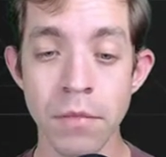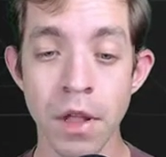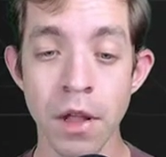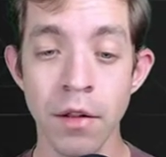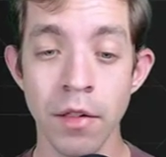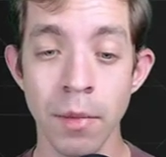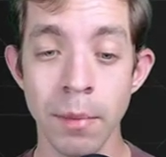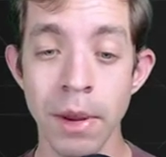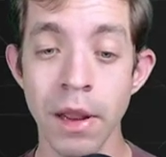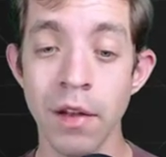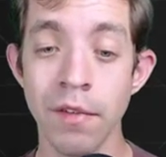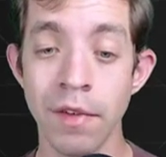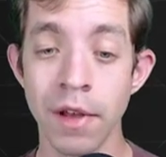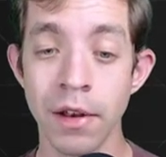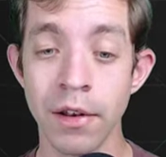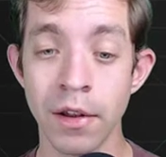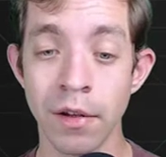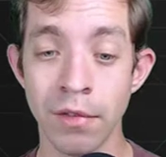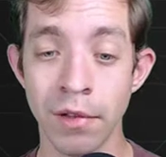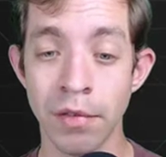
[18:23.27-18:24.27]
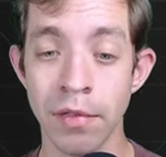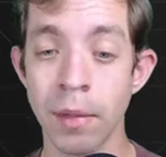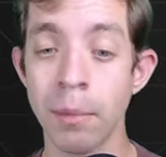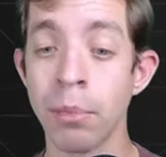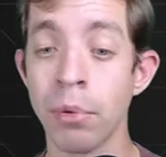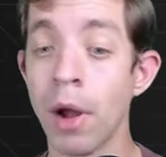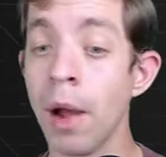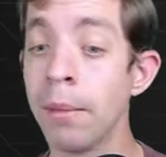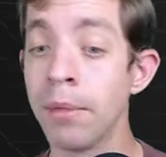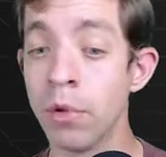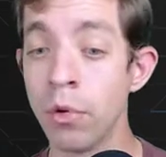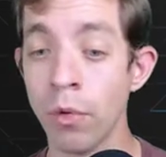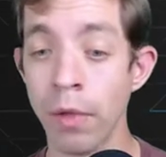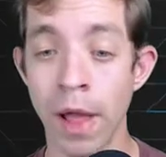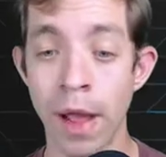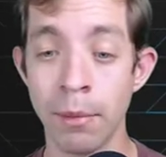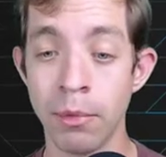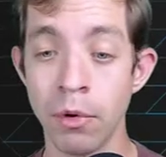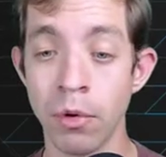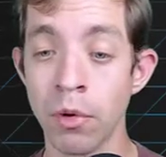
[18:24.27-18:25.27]
The main event of this impromptu
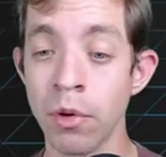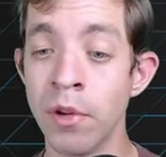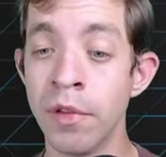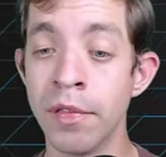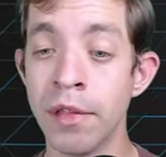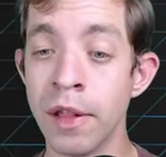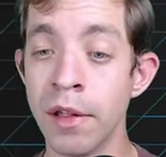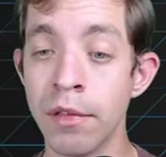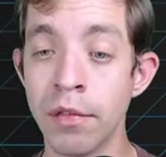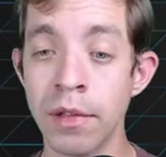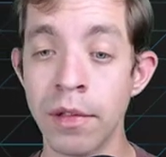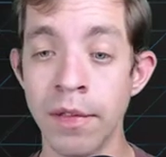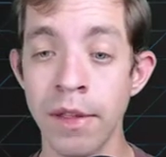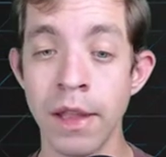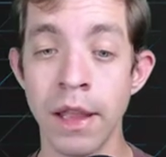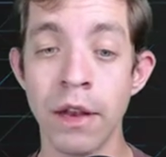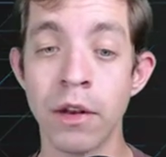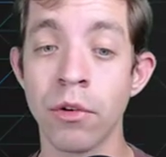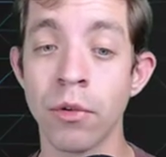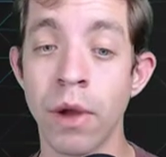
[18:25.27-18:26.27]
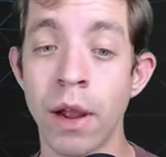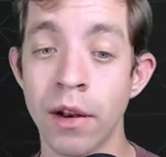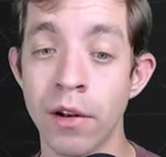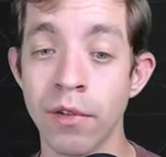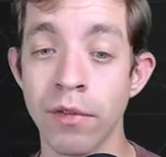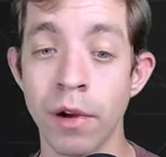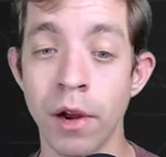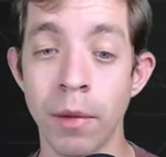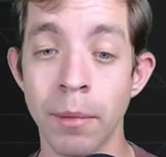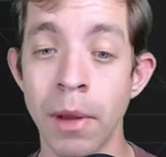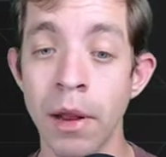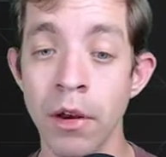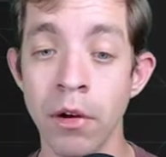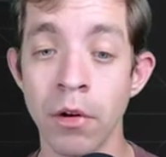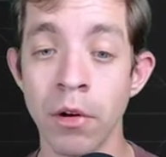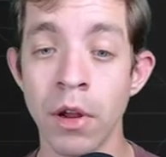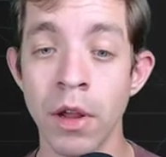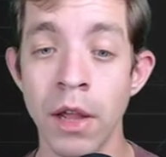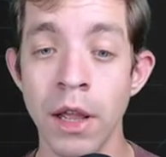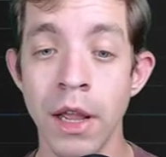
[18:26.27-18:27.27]
lab tour is easily the interactive recommender.